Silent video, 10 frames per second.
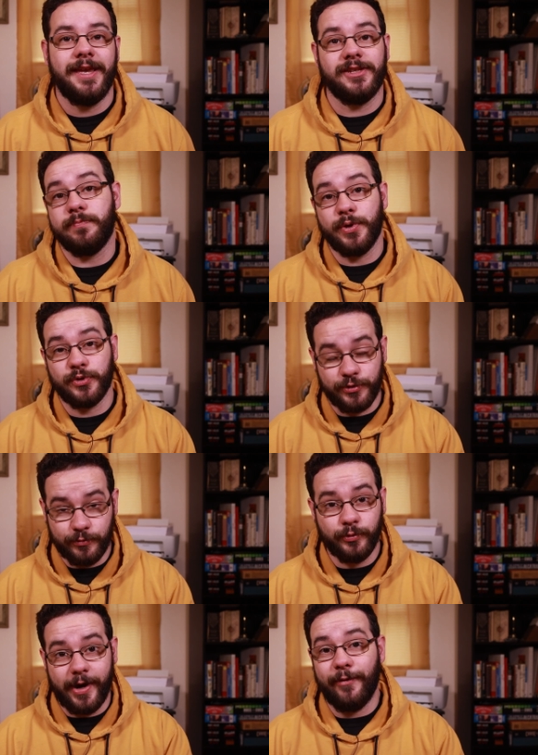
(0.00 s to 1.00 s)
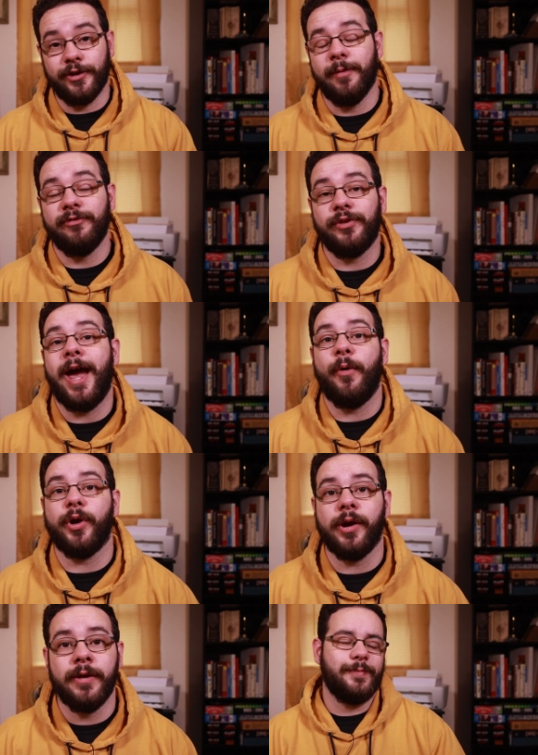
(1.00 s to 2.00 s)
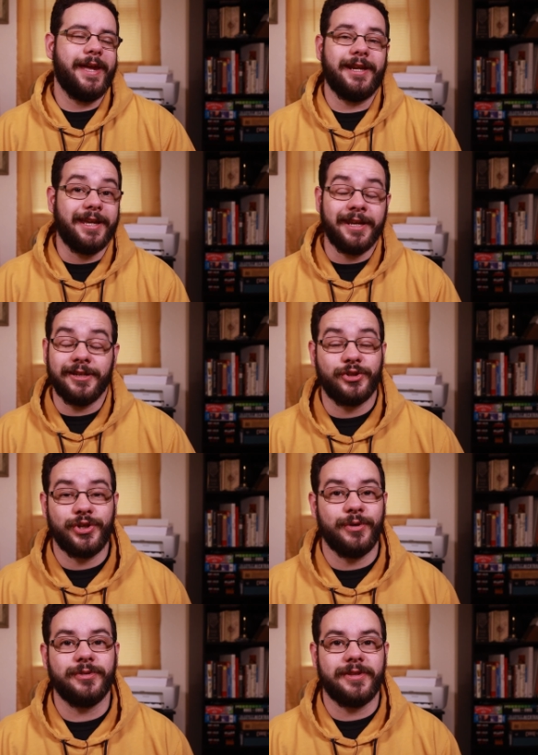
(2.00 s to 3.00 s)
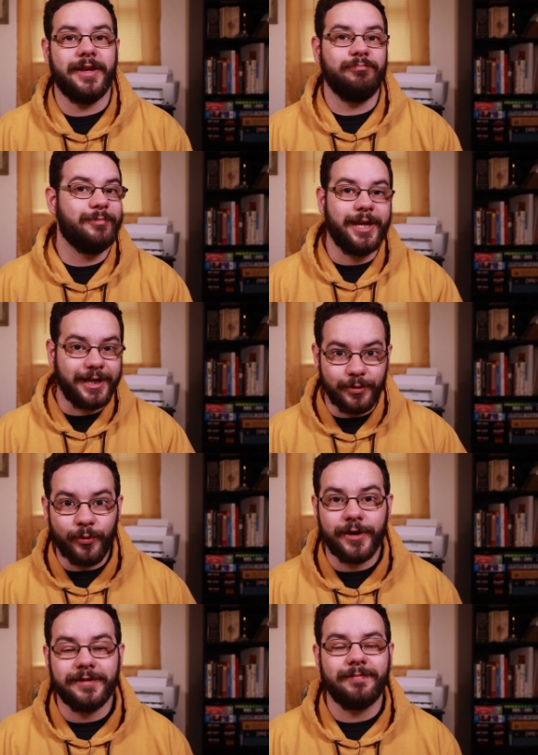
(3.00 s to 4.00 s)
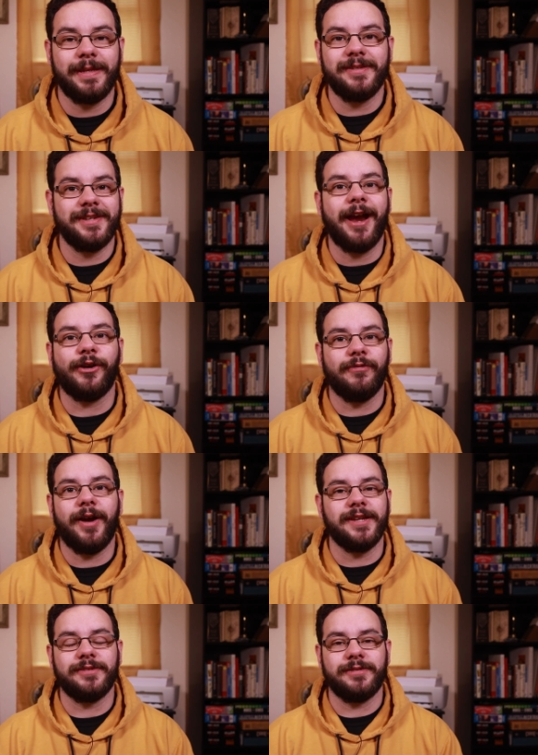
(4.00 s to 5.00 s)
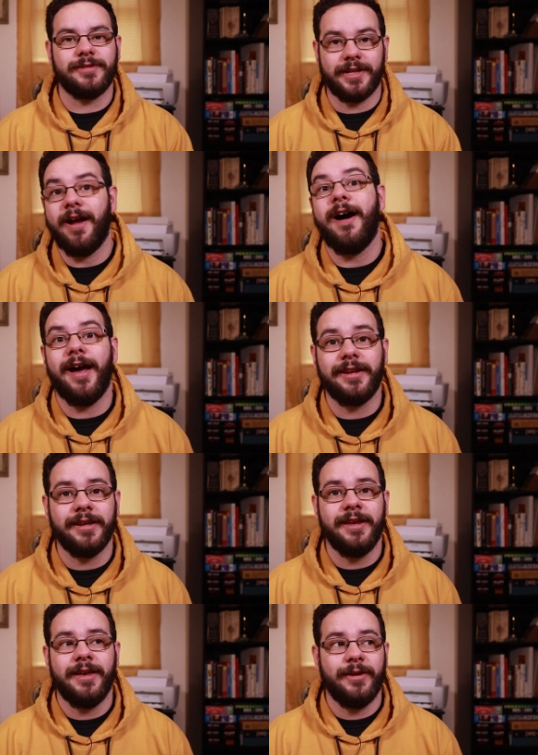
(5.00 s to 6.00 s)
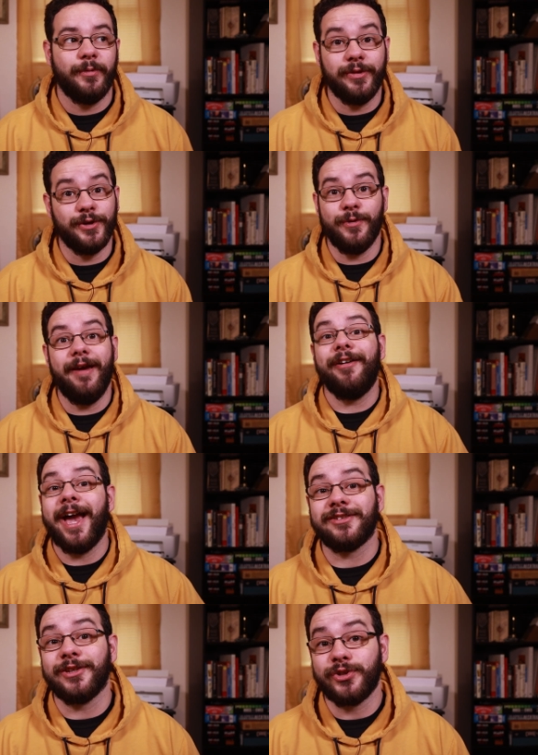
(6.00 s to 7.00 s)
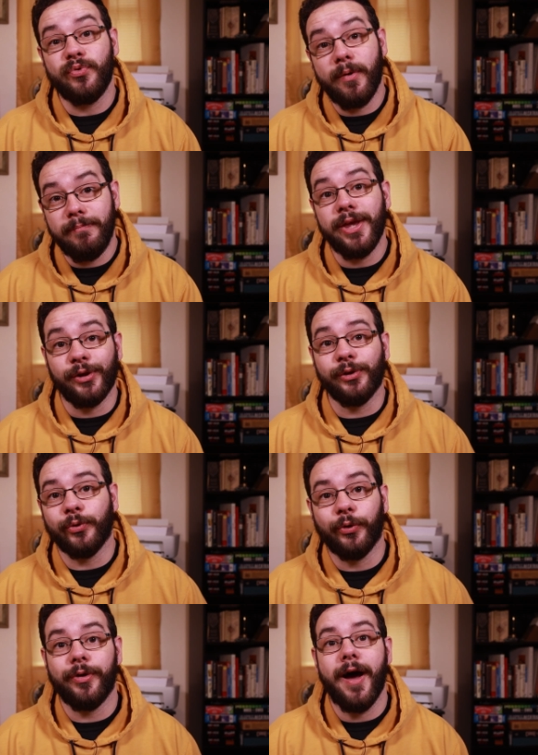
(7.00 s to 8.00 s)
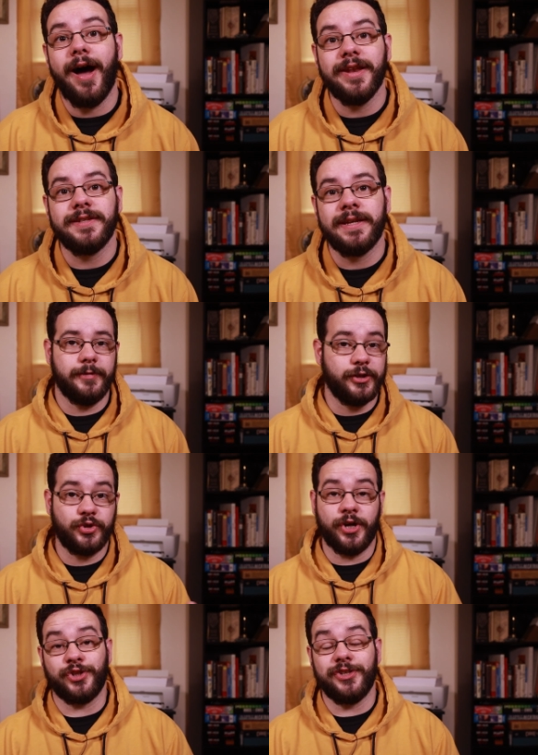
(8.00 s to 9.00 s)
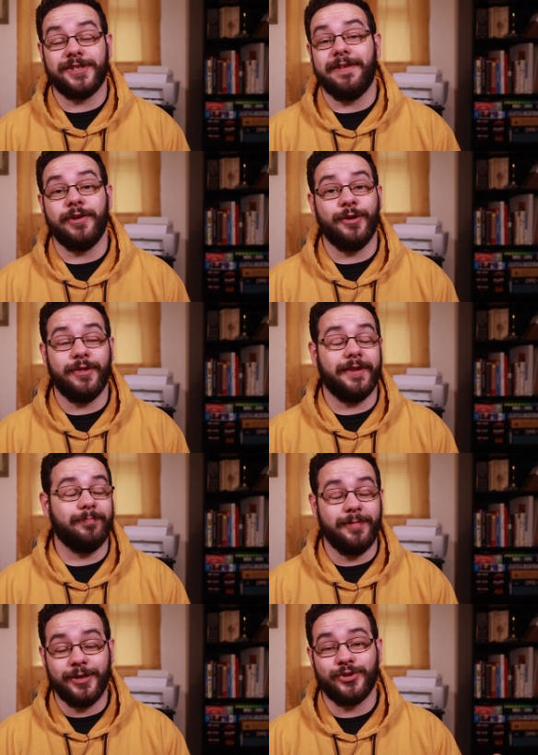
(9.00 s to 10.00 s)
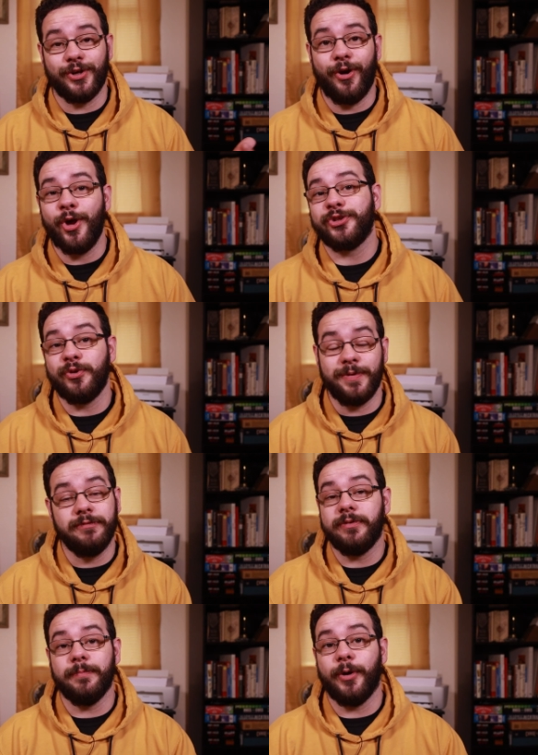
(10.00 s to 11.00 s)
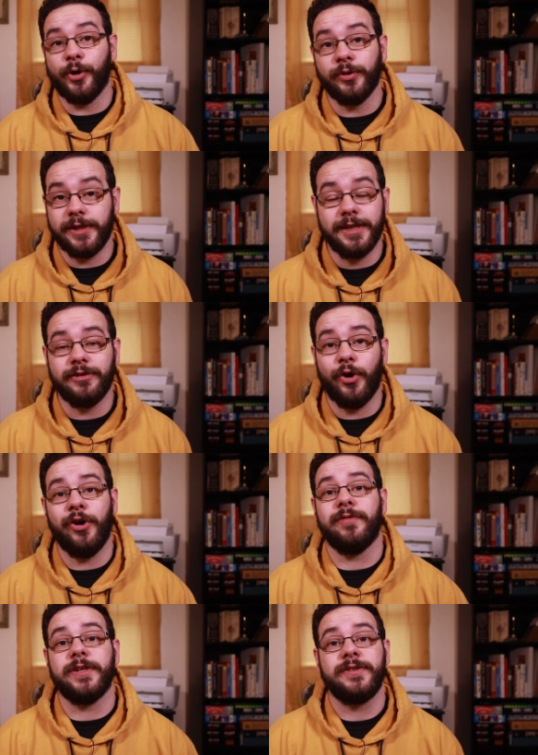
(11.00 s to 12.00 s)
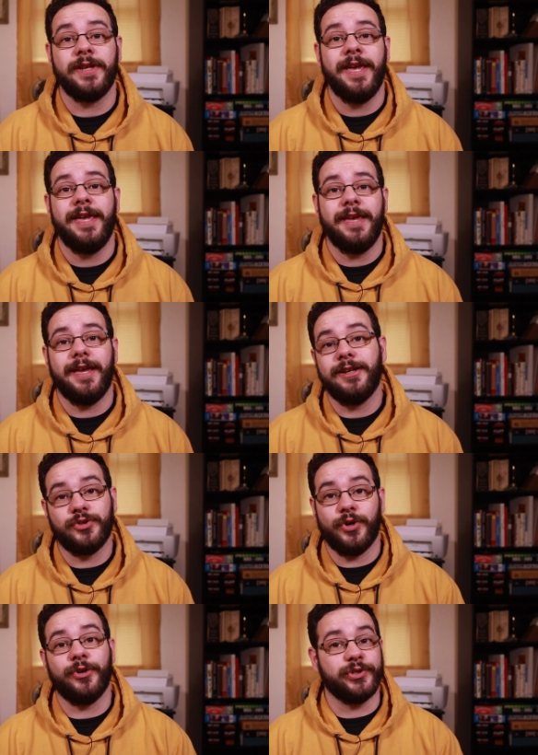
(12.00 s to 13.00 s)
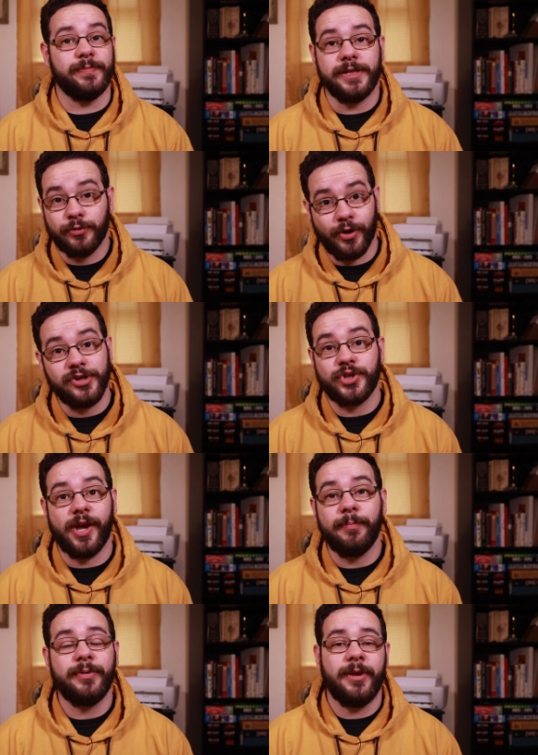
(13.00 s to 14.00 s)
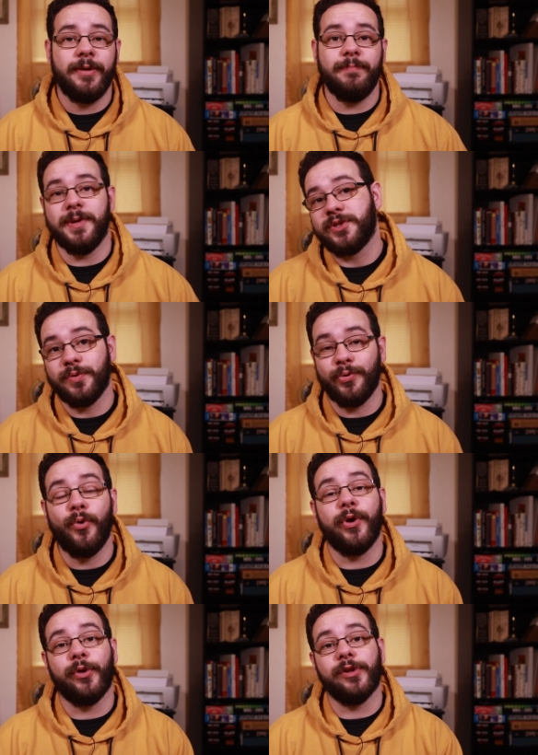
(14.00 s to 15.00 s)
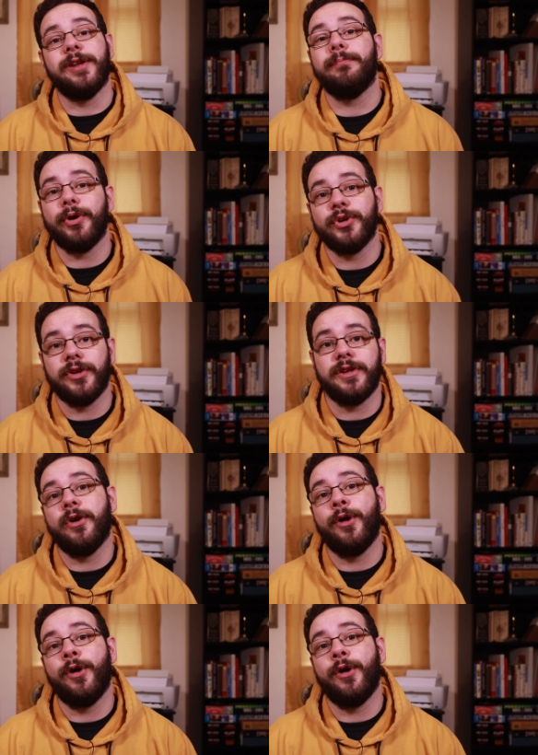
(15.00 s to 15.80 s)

as opposed to ground up flour. And again, it shows that anyone can sacrifice to God, whether you have access to a mill or not. The instructions given are that it should also be from early in the harvest, and it should also be crushed up, mixed with oil, and burnt on the